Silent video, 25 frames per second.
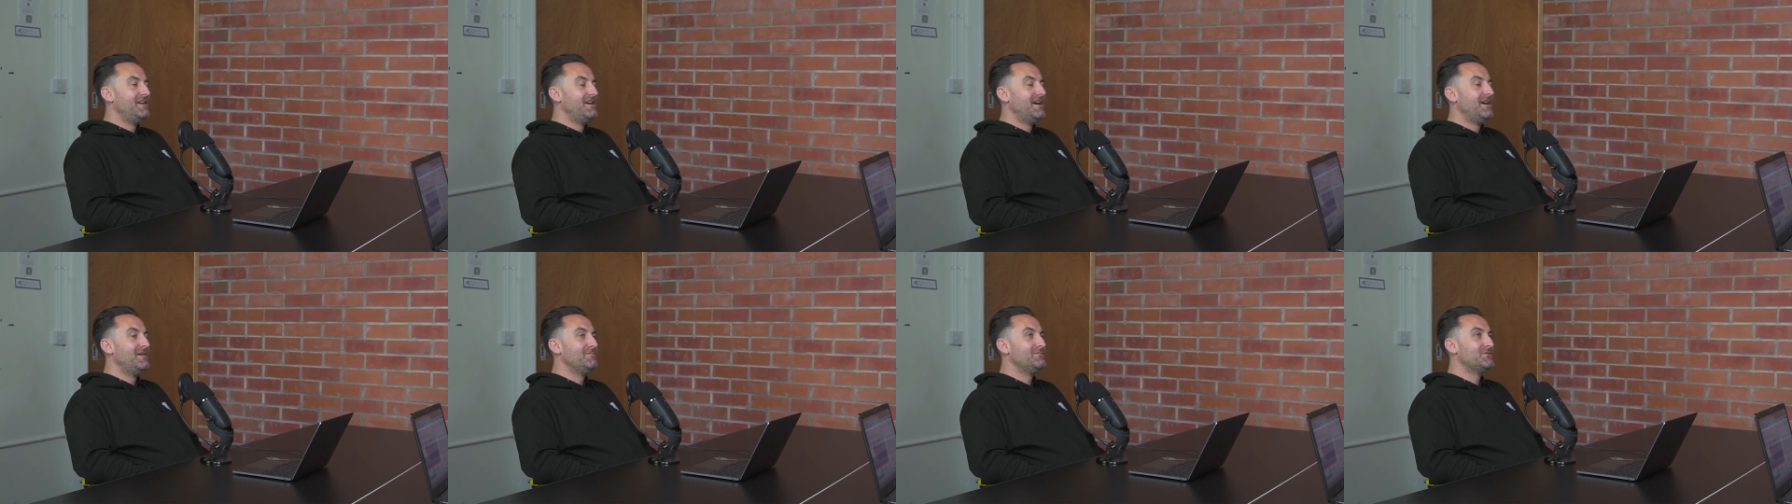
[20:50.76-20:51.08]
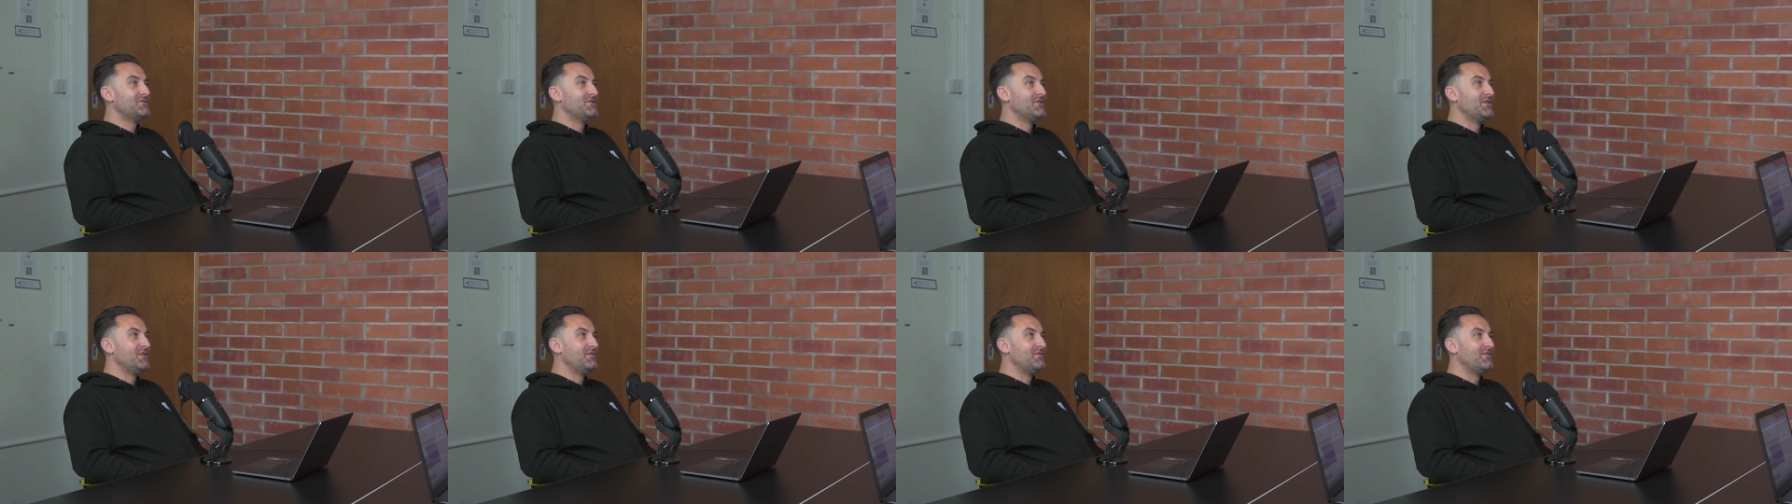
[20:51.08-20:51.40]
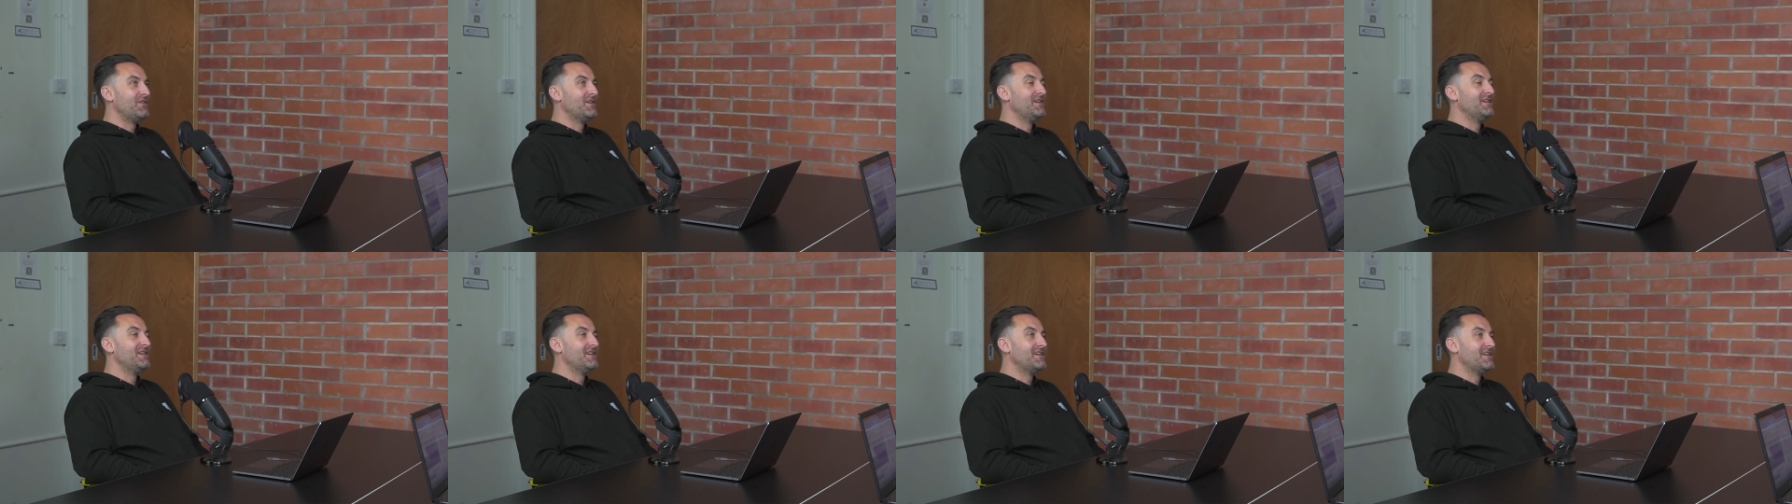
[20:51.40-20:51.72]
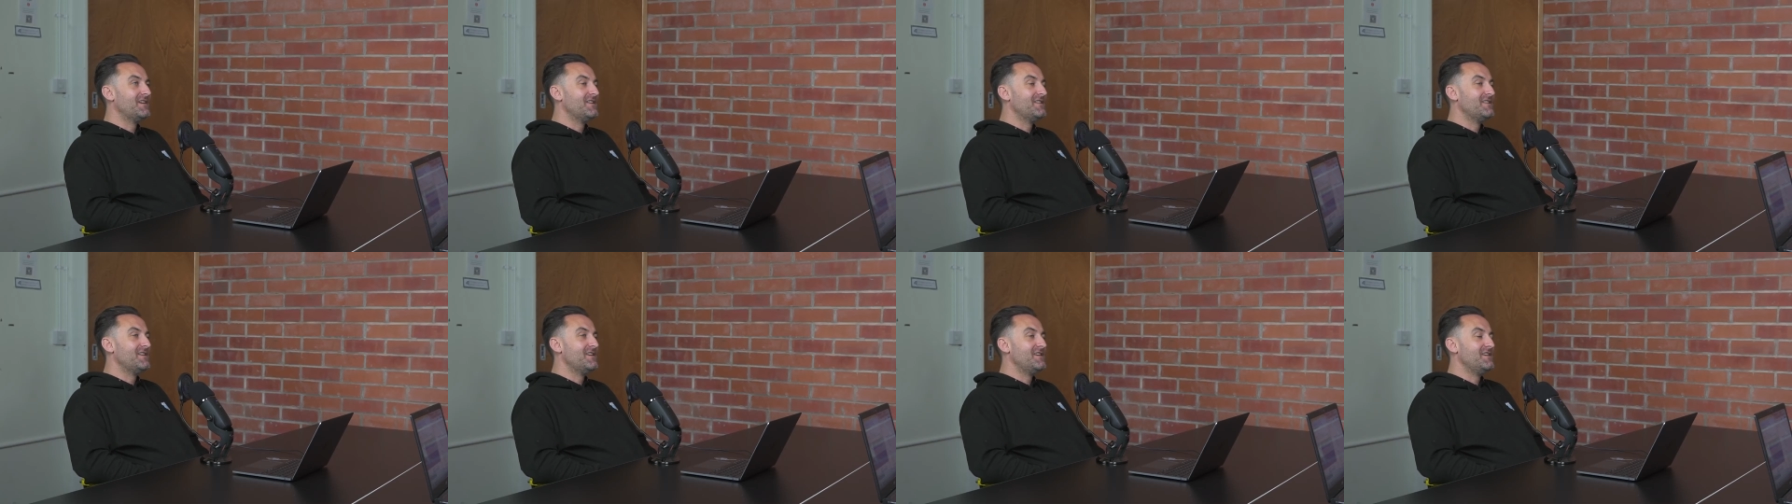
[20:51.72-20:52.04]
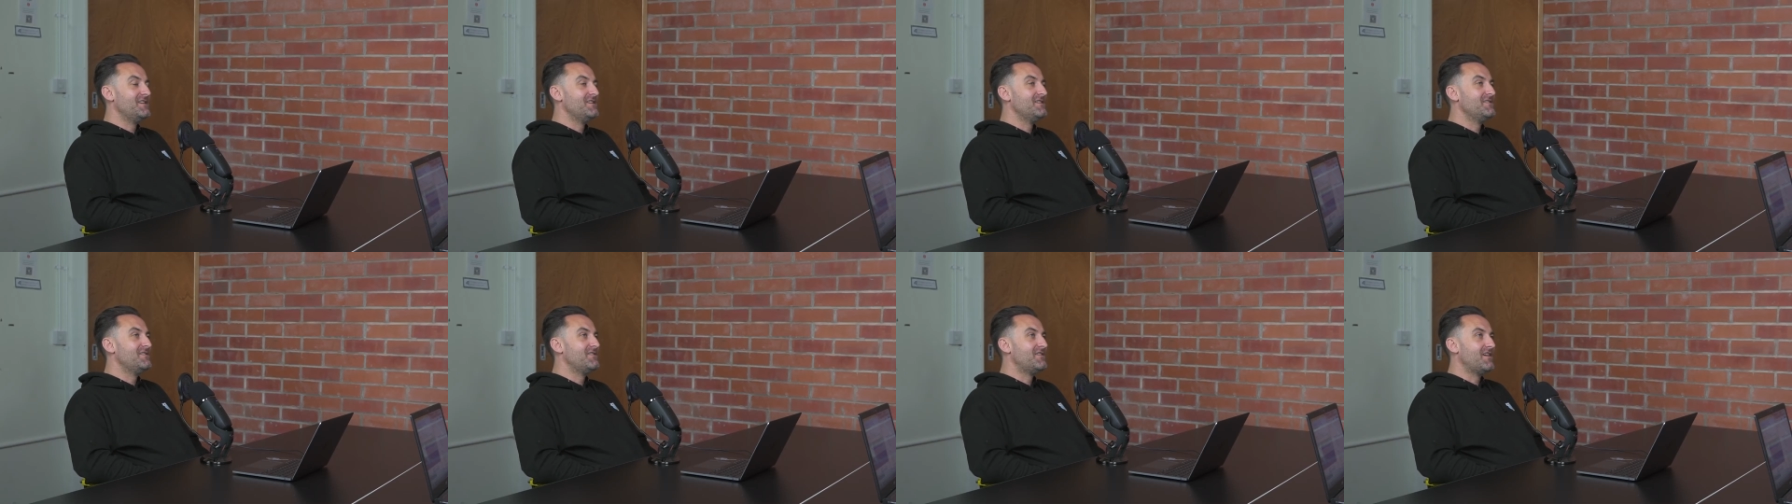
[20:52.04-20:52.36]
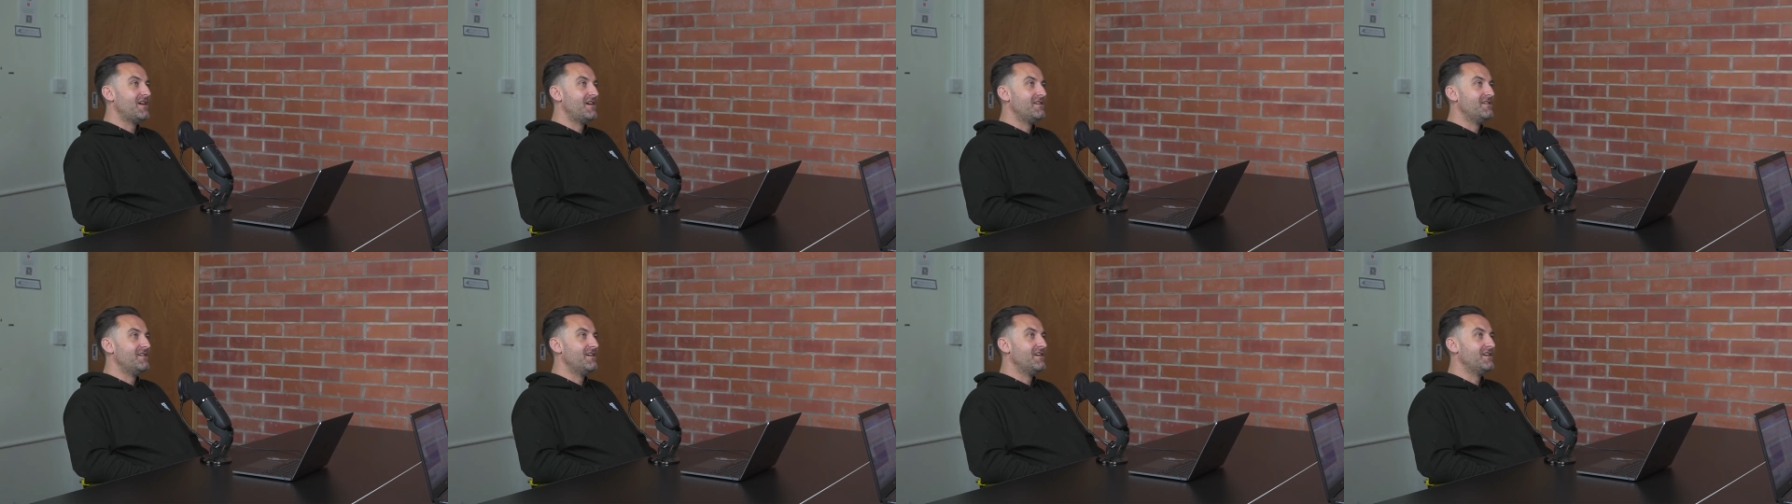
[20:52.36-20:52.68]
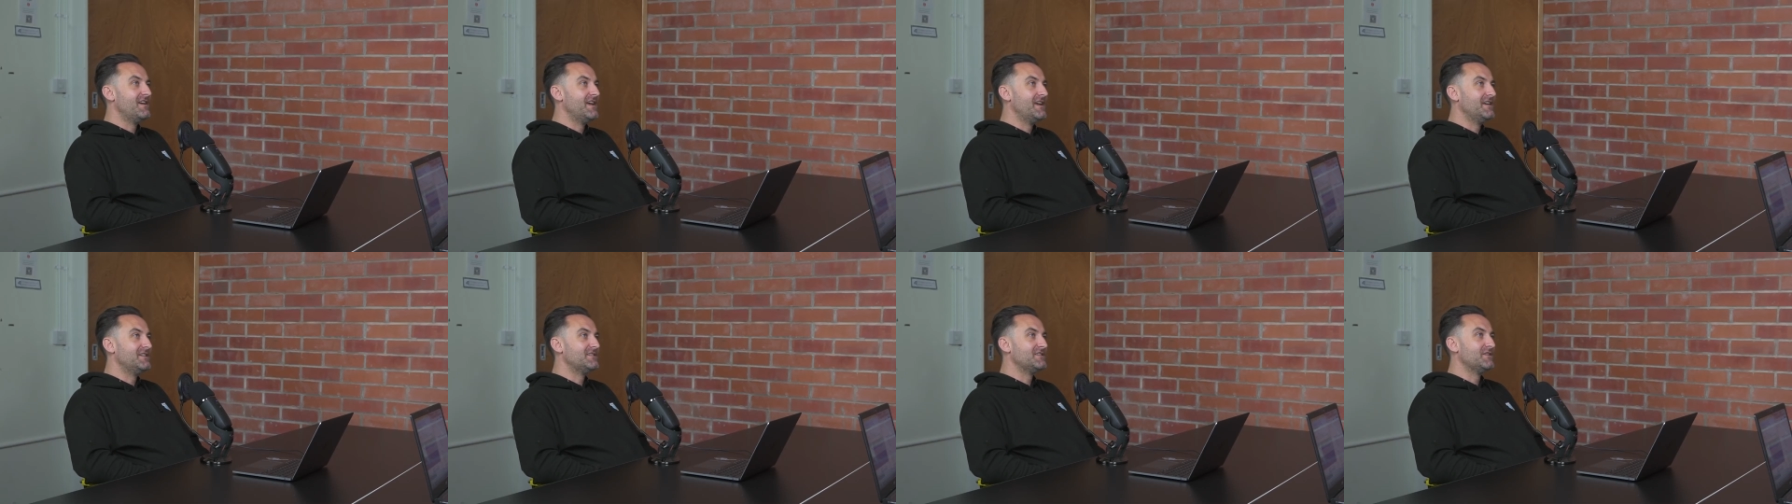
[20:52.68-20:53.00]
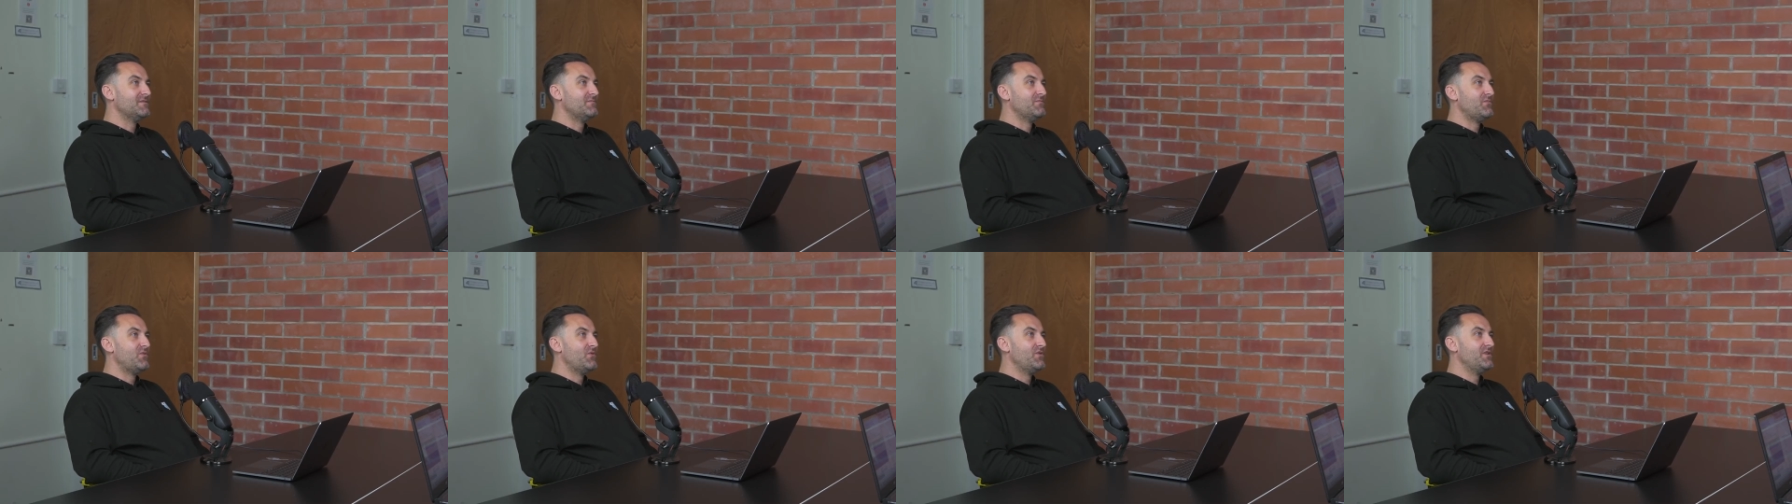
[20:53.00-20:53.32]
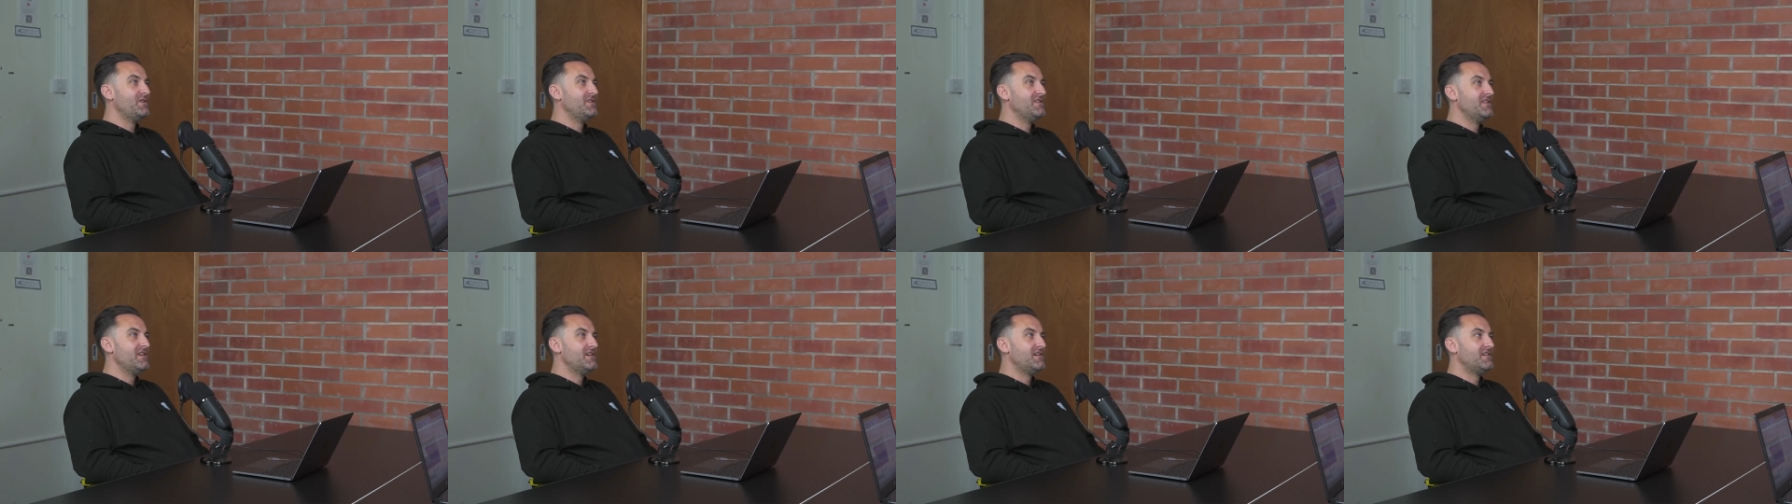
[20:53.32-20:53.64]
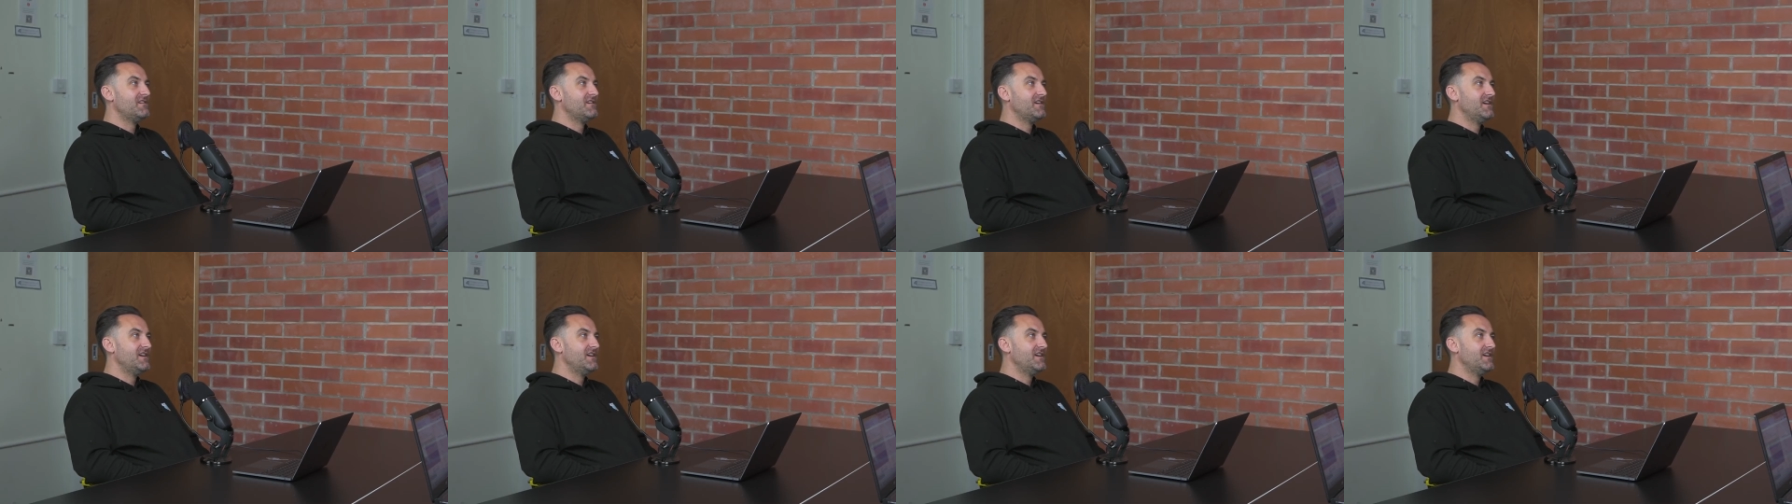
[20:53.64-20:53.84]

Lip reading: I absolutely think you got an excellent point there,